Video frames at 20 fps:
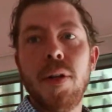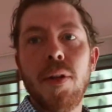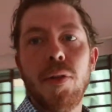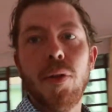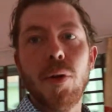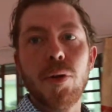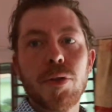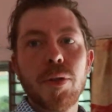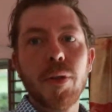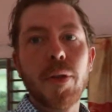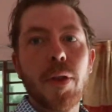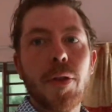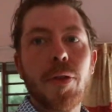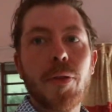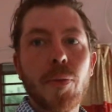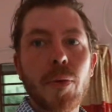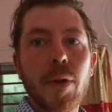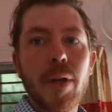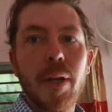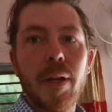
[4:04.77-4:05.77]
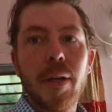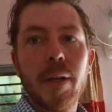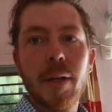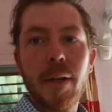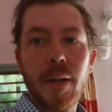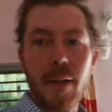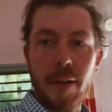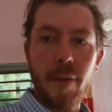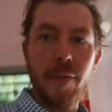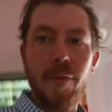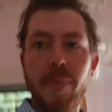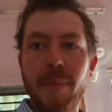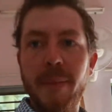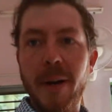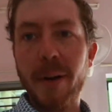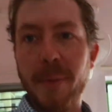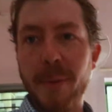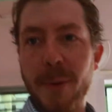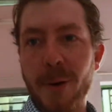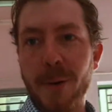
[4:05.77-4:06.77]
Those are the 3 of my
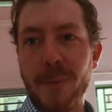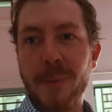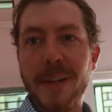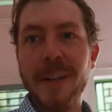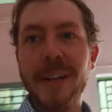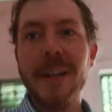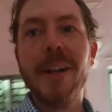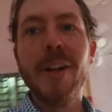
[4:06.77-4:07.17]
apartment.